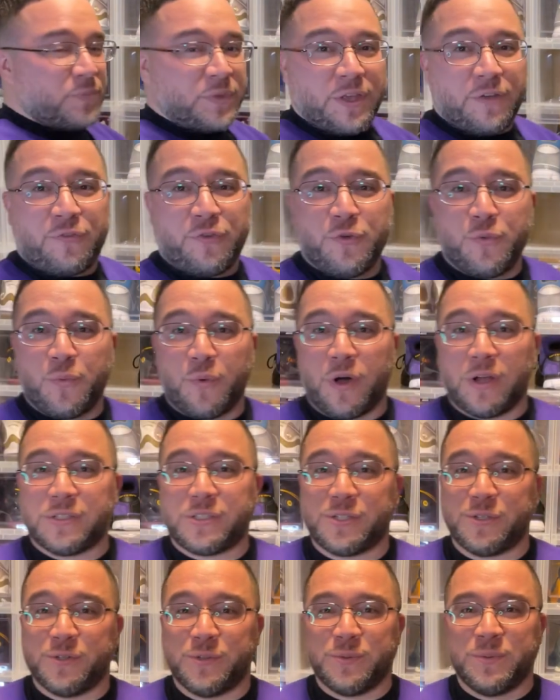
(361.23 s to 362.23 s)
if you want
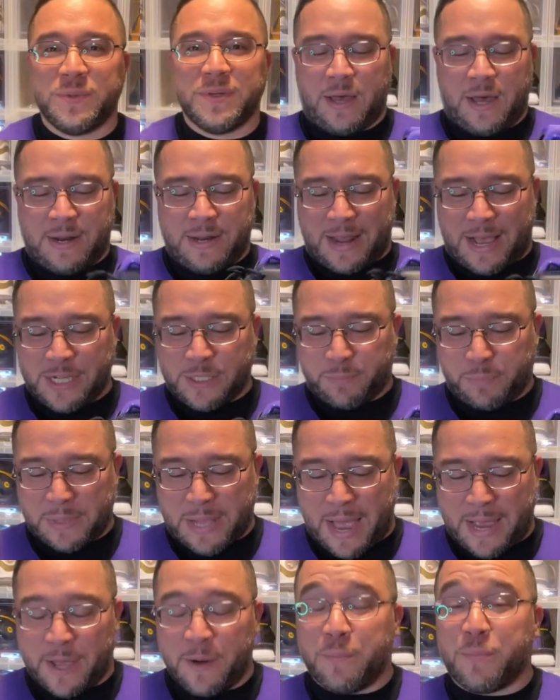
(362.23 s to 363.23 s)
to. A nice
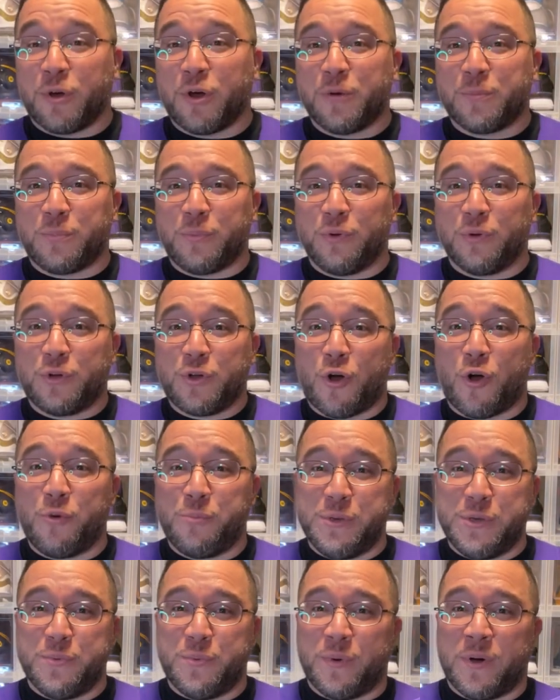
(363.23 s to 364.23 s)
black and purple
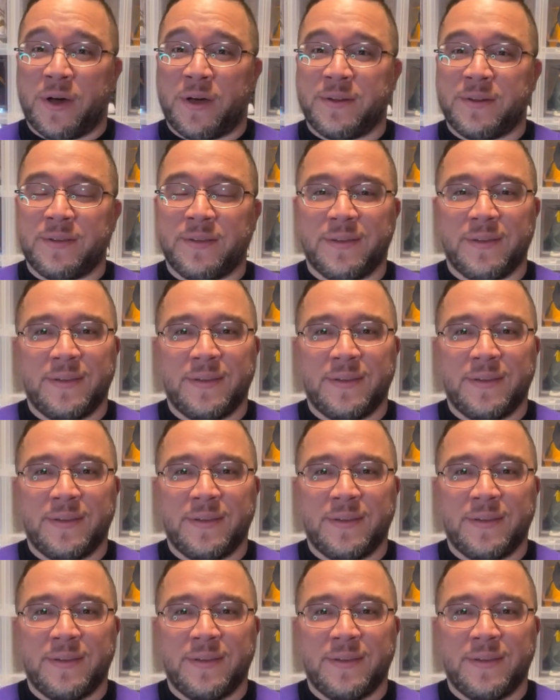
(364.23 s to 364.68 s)
Kobe 1.